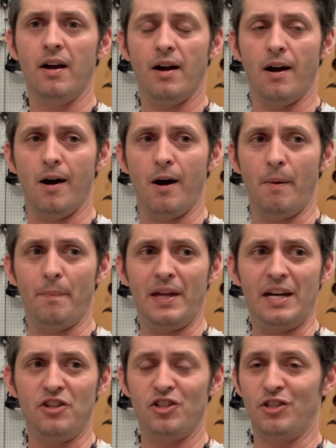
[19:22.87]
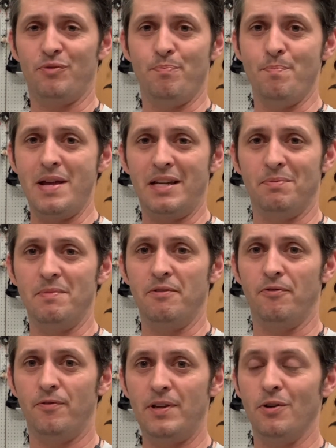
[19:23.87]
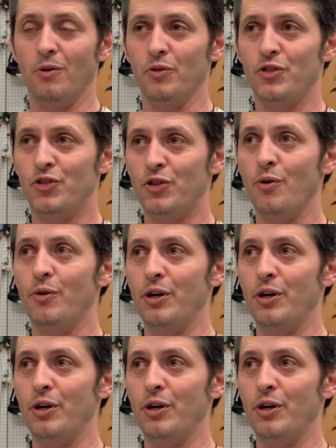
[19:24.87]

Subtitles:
And it just makes me feel so